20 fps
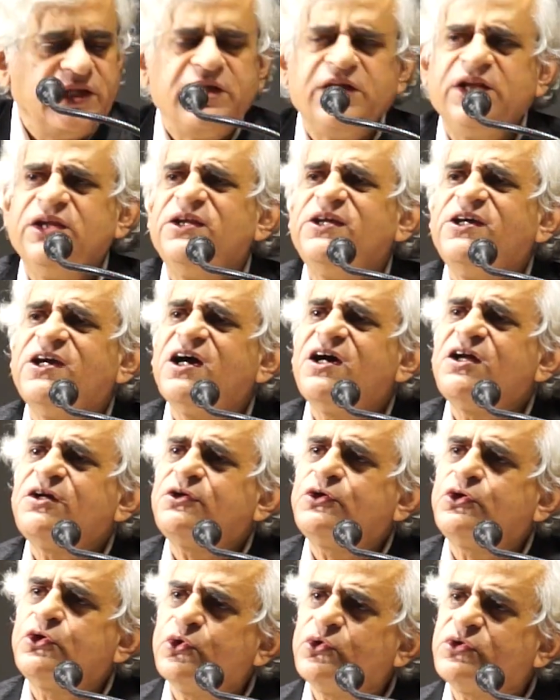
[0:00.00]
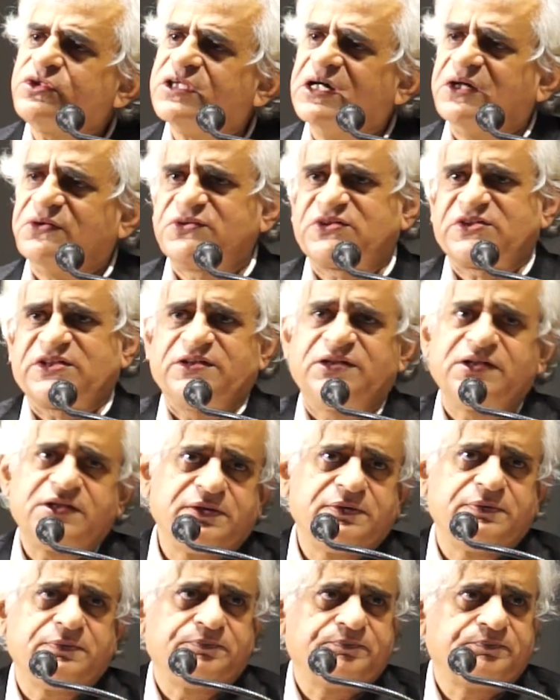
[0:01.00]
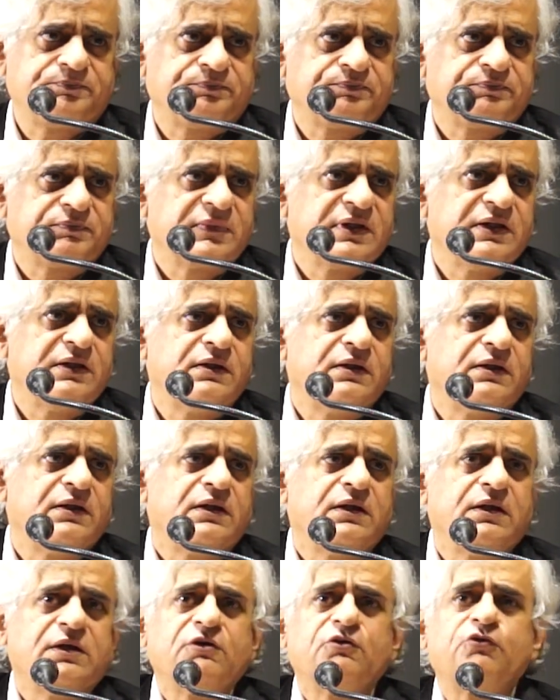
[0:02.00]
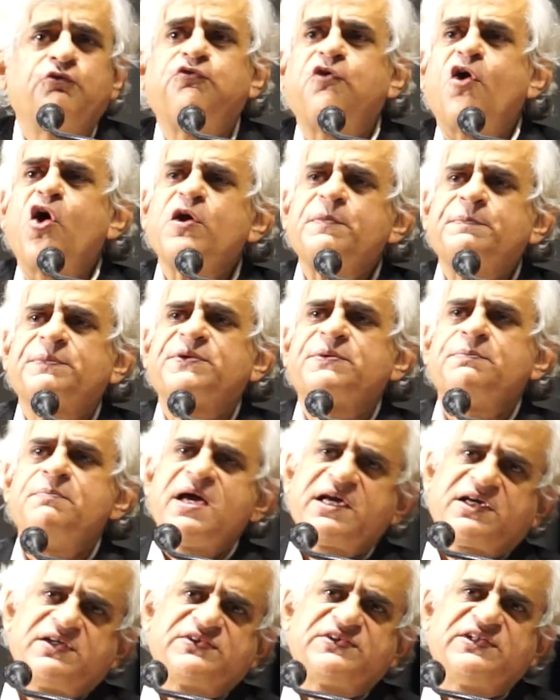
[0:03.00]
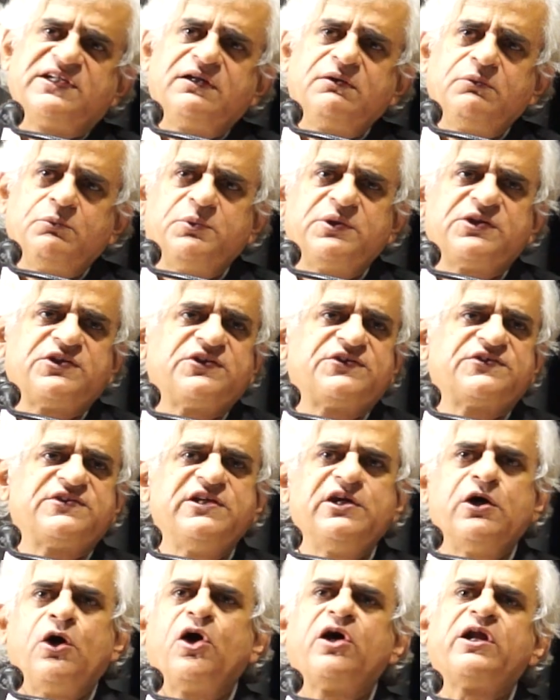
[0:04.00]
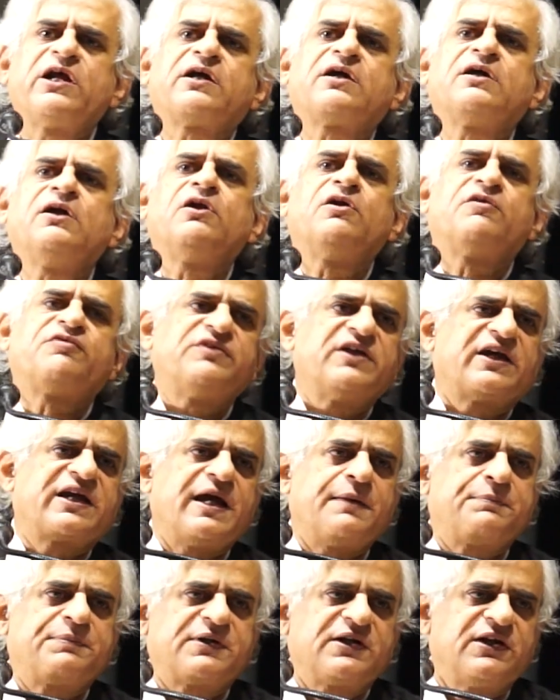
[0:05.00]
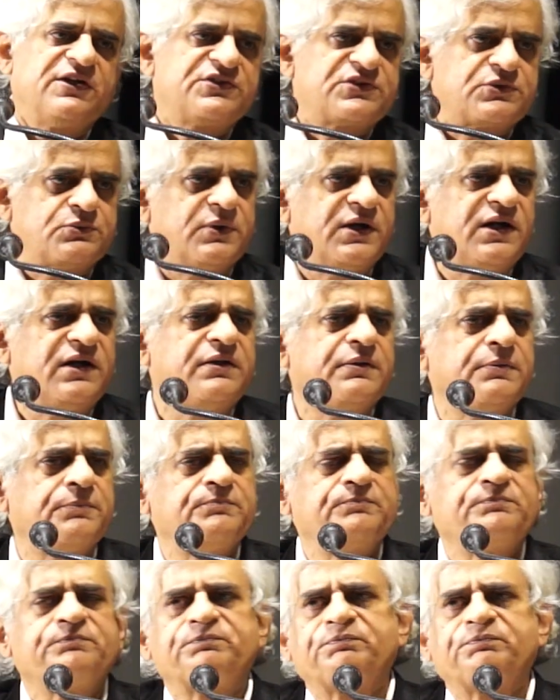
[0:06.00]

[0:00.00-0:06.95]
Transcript: In year 2000, Forbes magazine, which is the oracle of the capitalist world,